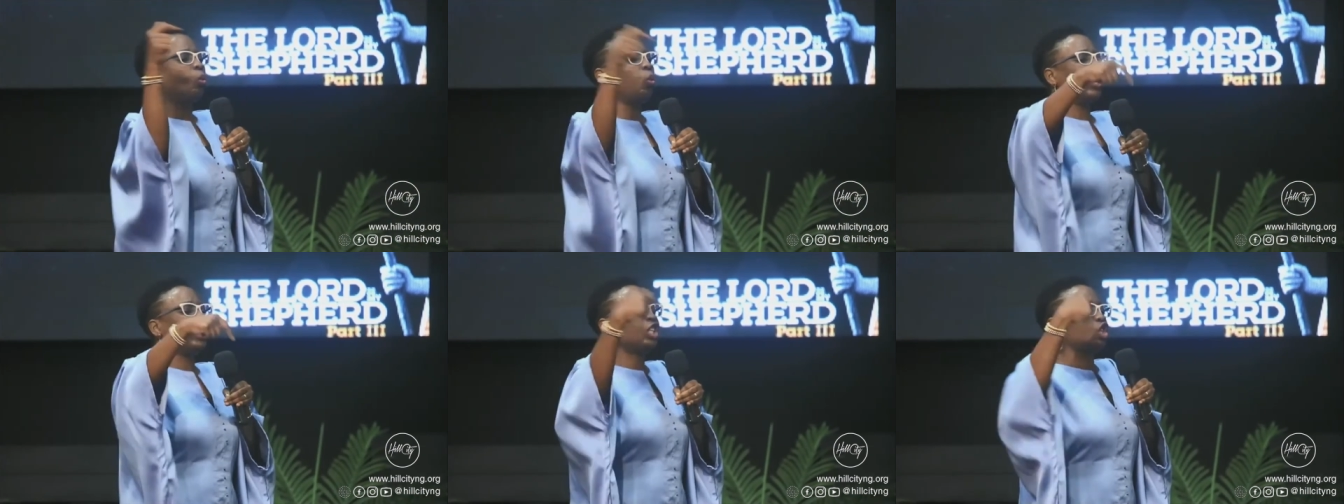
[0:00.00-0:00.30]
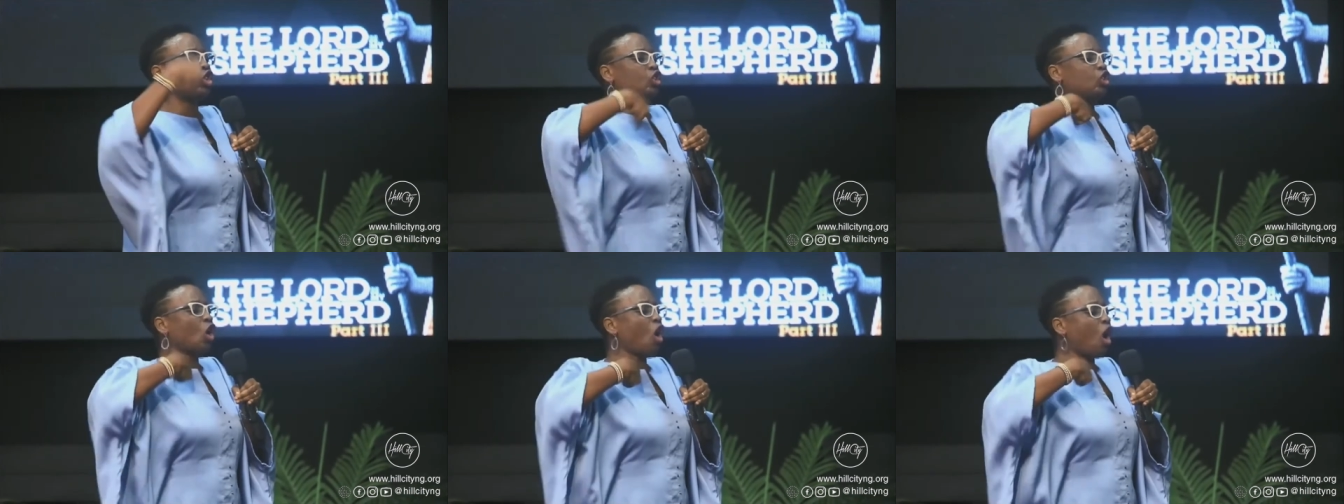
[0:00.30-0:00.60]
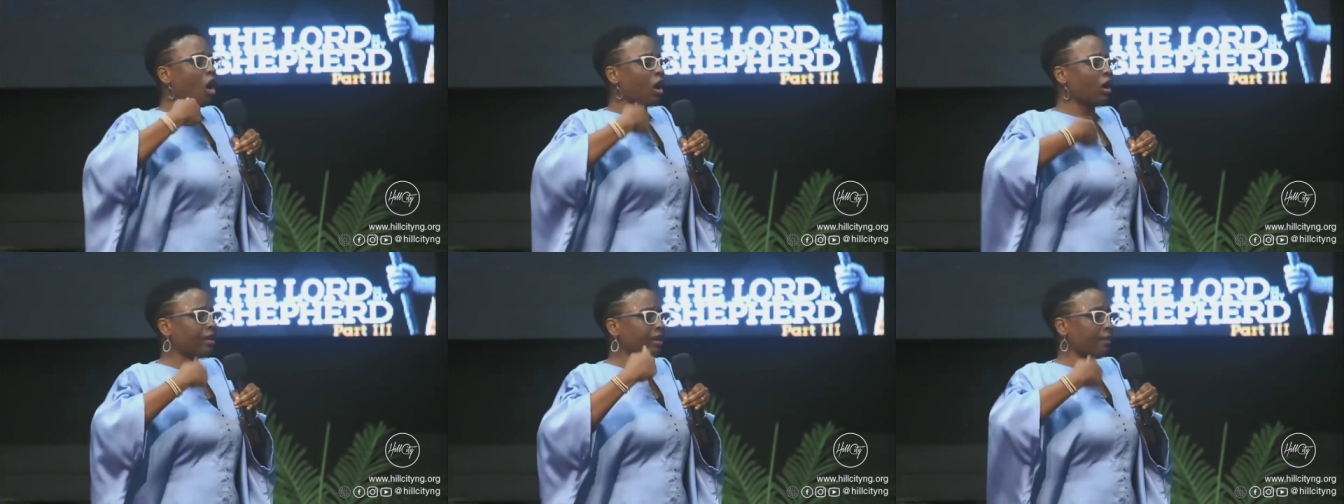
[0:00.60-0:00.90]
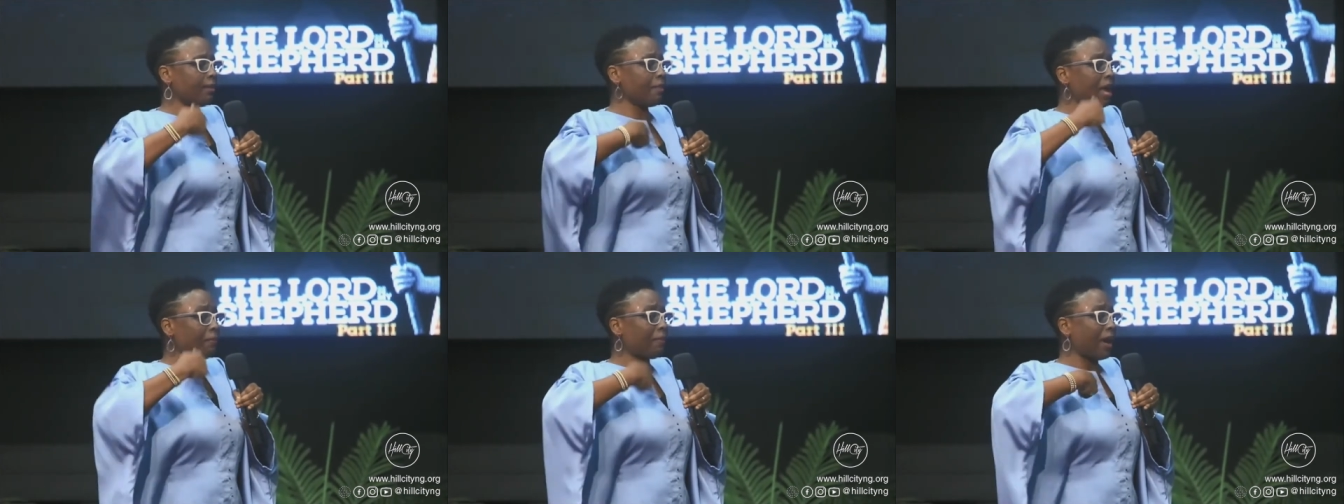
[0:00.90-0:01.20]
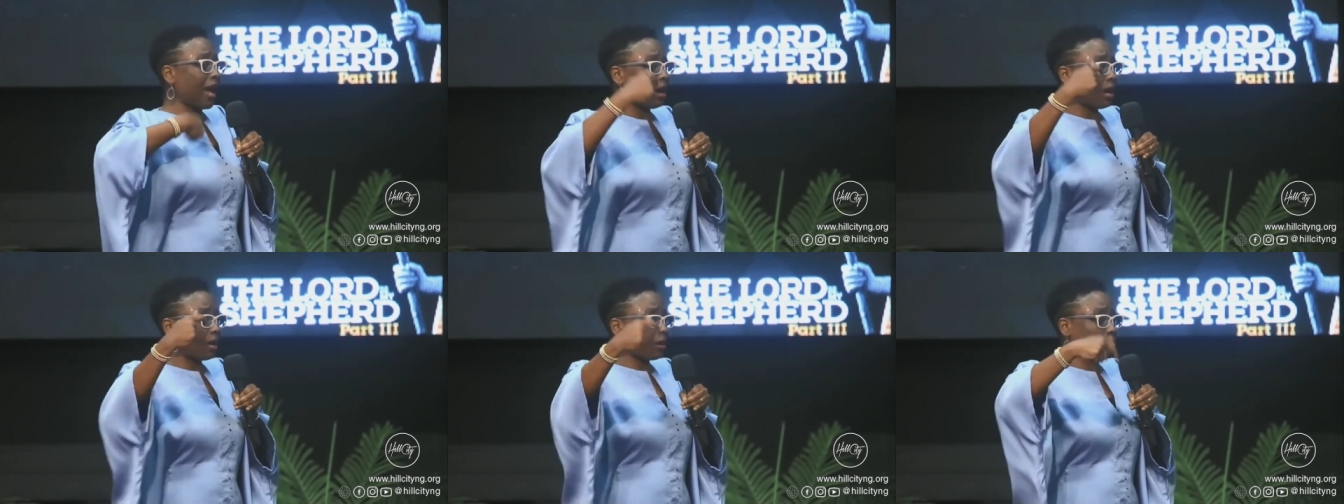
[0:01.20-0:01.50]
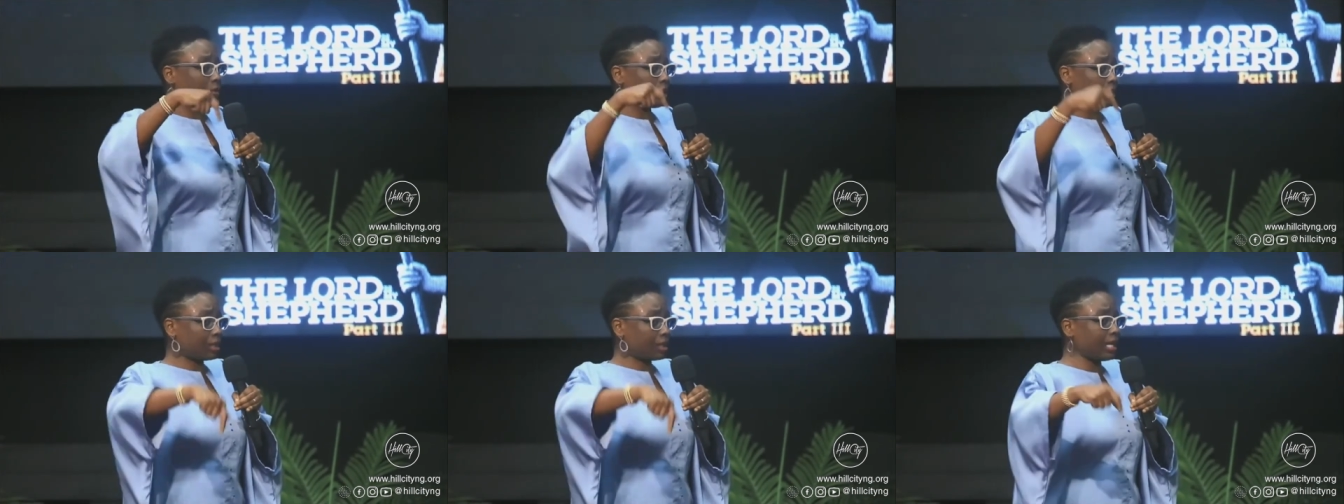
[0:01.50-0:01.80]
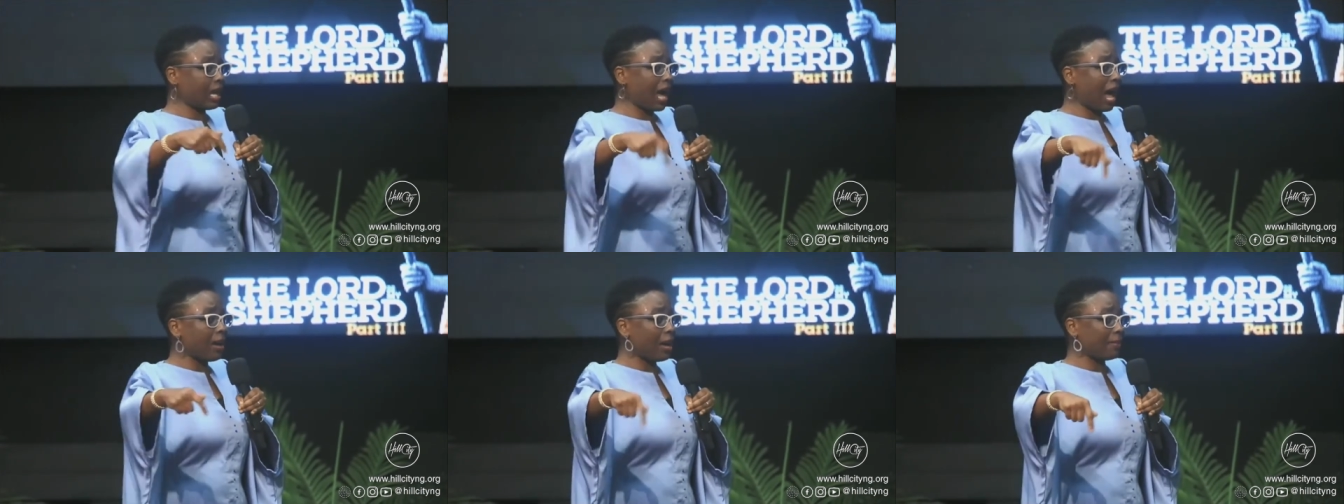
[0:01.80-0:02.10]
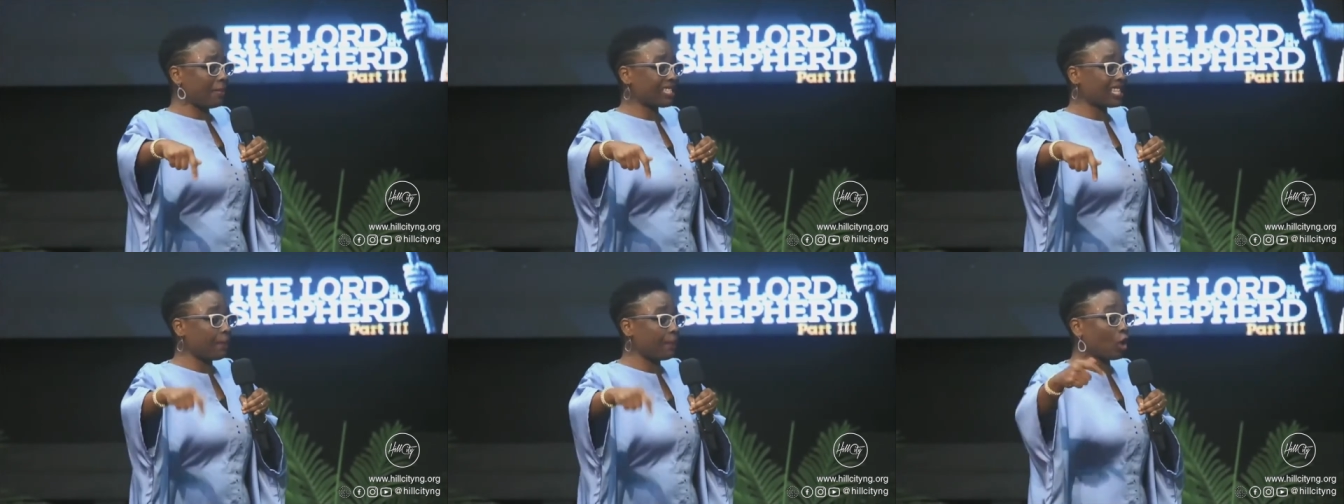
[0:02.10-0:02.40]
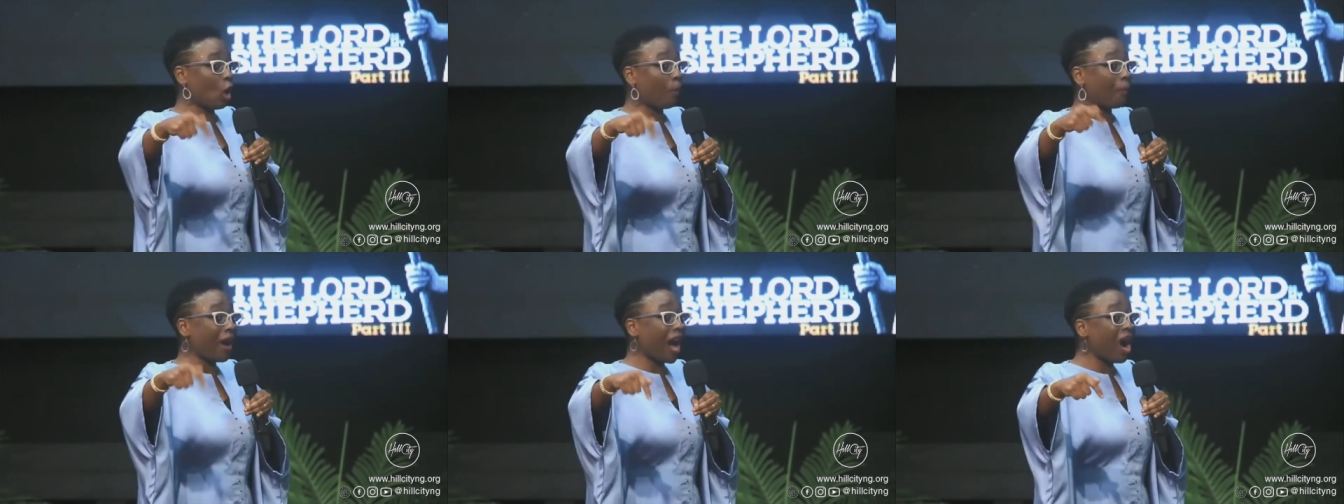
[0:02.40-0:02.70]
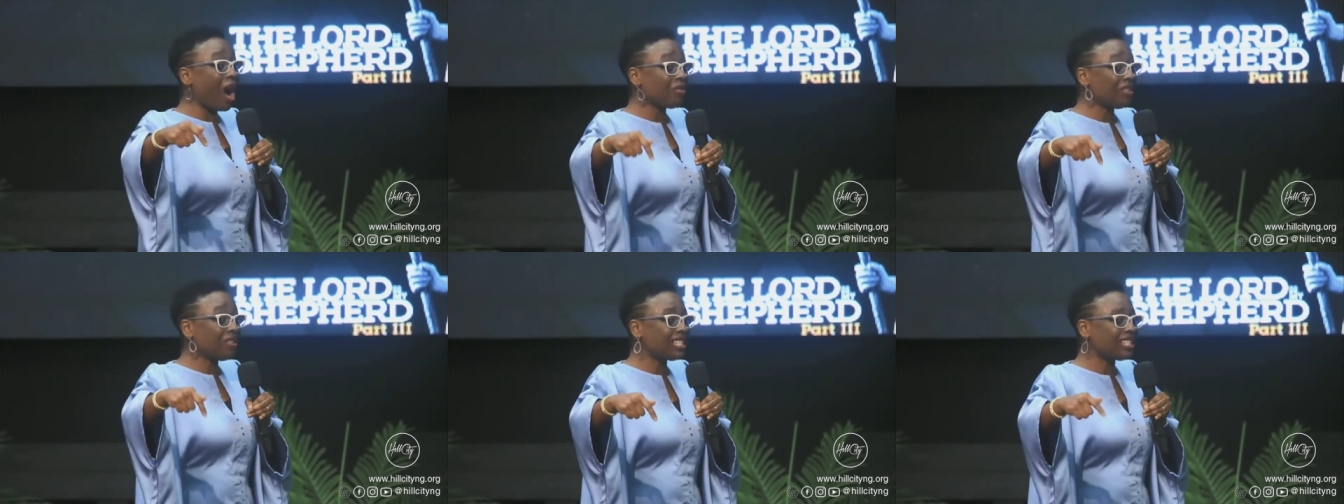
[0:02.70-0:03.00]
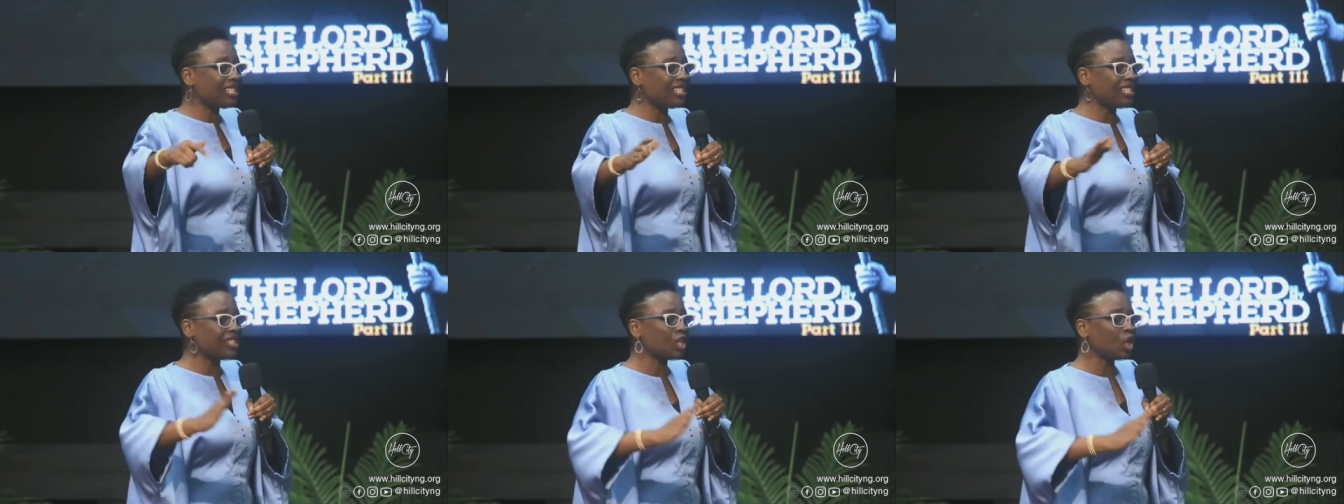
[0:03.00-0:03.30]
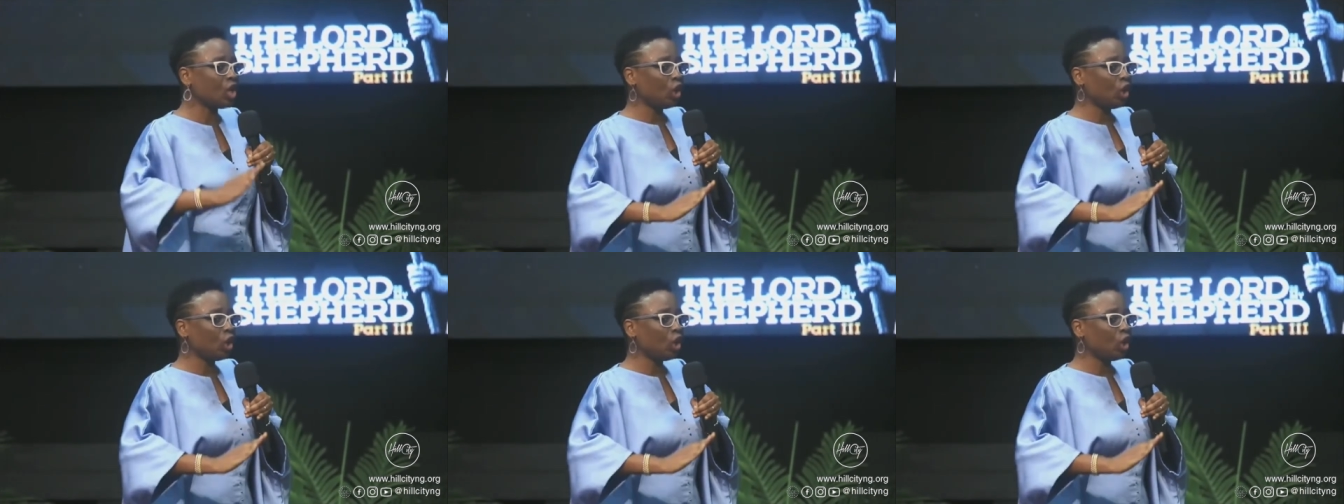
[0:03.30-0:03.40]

with your, remember, see how I messed up your priorities.